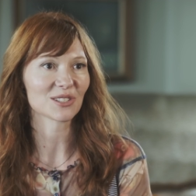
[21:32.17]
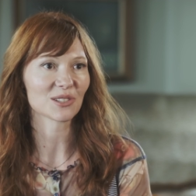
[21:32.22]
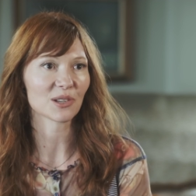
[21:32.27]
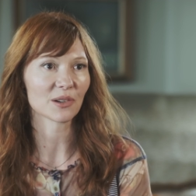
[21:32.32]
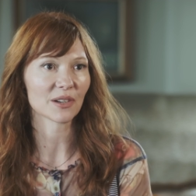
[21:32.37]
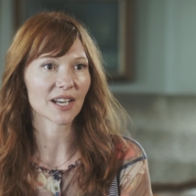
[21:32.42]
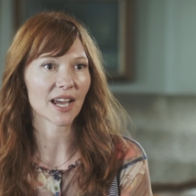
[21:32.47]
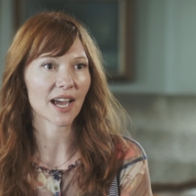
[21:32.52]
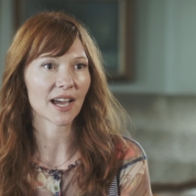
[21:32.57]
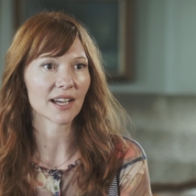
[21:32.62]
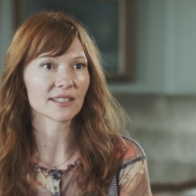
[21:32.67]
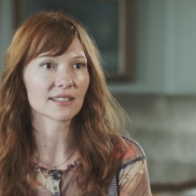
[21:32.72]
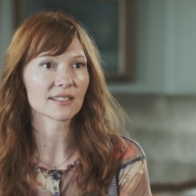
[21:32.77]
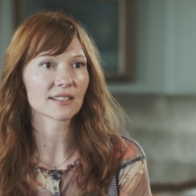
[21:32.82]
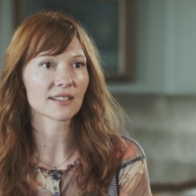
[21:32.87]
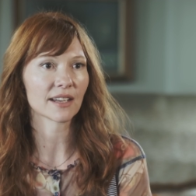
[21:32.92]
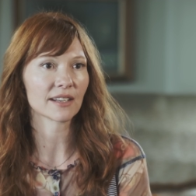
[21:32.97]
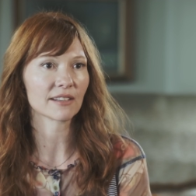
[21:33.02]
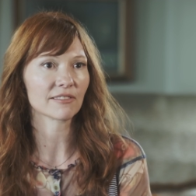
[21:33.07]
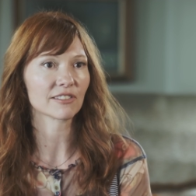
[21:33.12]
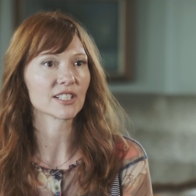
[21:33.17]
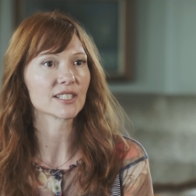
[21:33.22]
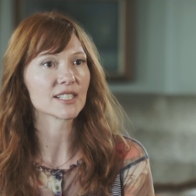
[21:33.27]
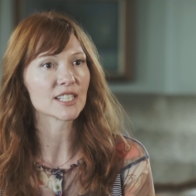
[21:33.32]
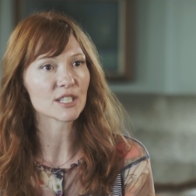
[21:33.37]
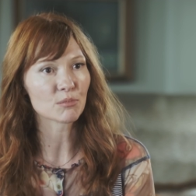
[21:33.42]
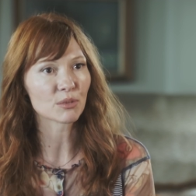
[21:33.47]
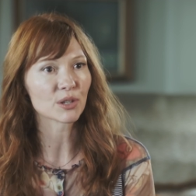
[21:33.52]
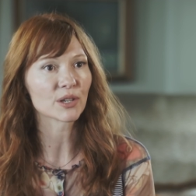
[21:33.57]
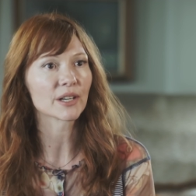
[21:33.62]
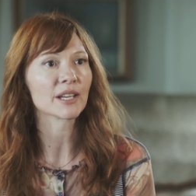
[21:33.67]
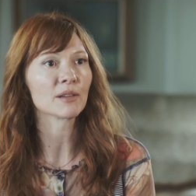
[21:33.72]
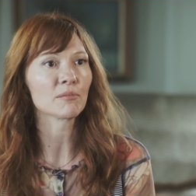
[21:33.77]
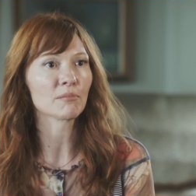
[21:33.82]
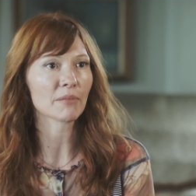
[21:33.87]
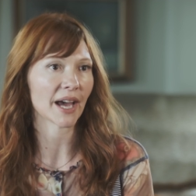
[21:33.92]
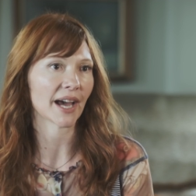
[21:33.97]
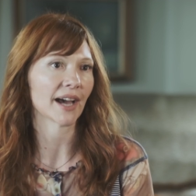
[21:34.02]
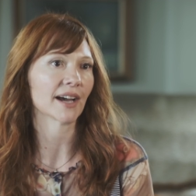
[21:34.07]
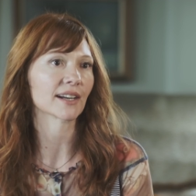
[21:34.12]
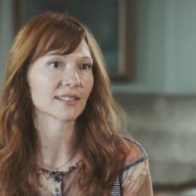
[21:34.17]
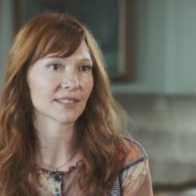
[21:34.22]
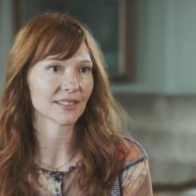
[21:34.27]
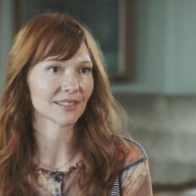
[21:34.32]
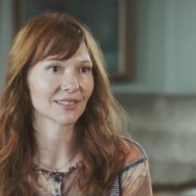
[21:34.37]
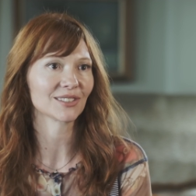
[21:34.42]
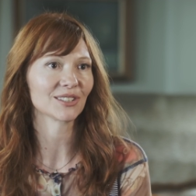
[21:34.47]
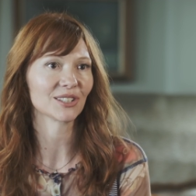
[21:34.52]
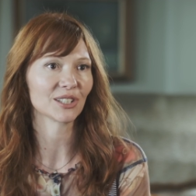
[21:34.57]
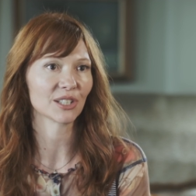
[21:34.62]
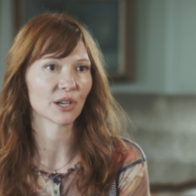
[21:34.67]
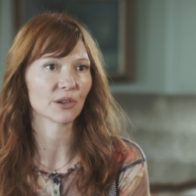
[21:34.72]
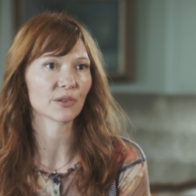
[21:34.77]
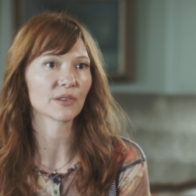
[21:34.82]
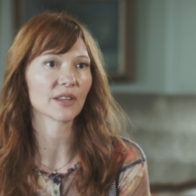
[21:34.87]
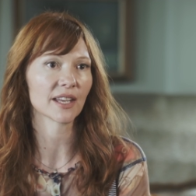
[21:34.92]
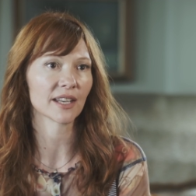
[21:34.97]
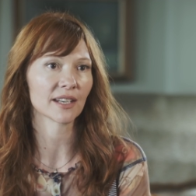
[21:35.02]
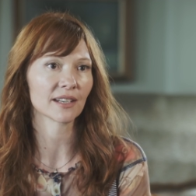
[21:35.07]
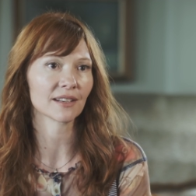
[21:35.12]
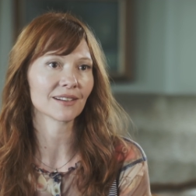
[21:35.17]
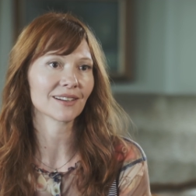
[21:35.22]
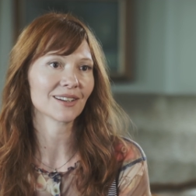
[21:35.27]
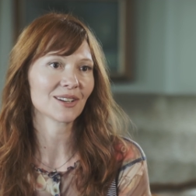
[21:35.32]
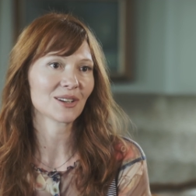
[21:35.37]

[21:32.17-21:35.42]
So it has kind of a deeper impact, you know, than